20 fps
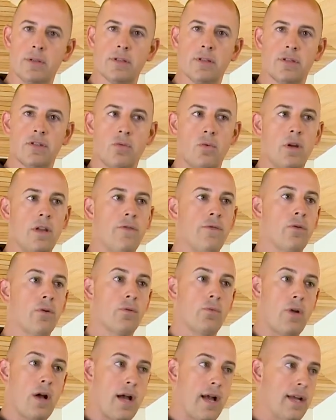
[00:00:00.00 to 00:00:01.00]
So 24
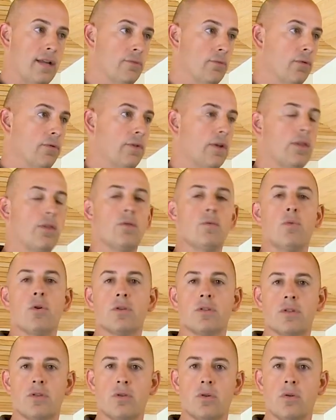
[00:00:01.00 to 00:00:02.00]
wide will fit through
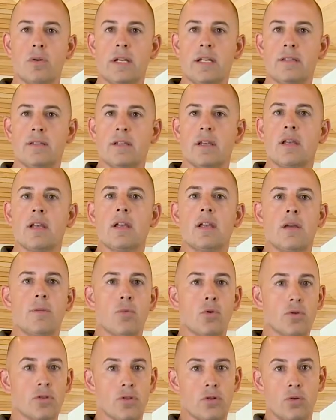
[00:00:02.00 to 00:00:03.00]
most doorways.
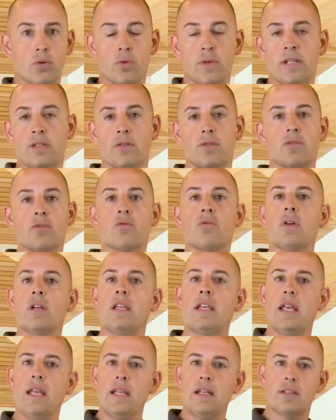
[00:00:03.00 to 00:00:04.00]
Most doorways are
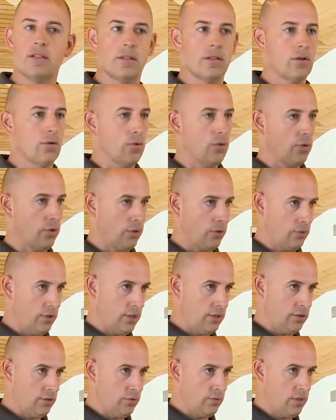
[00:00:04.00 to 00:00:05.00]
28 or
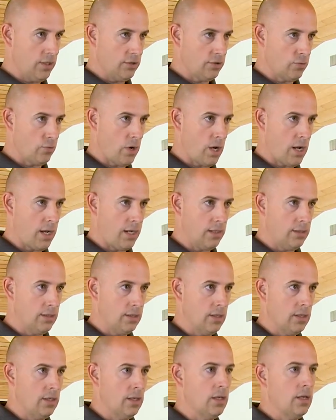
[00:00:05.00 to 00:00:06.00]
32 inch wide.
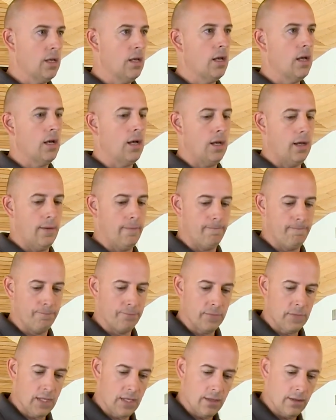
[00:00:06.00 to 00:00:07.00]

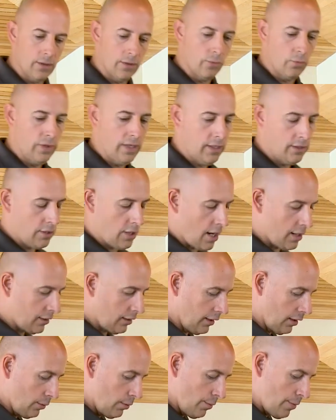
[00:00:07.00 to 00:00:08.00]
We had talked a
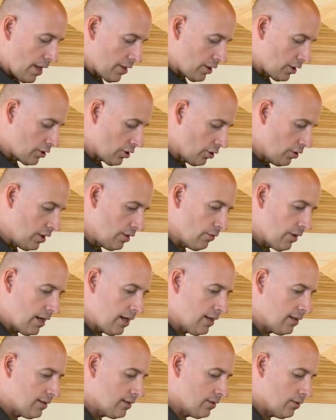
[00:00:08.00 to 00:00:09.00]
little bit about the turning
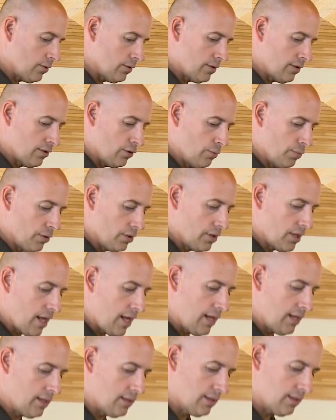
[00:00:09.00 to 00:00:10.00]
radius, so it's super
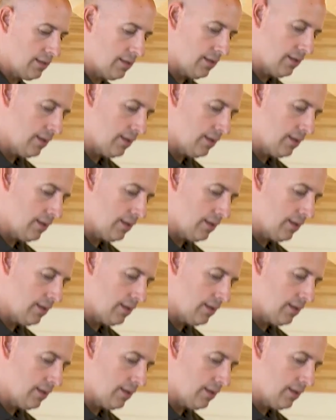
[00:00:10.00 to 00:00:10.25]
tight.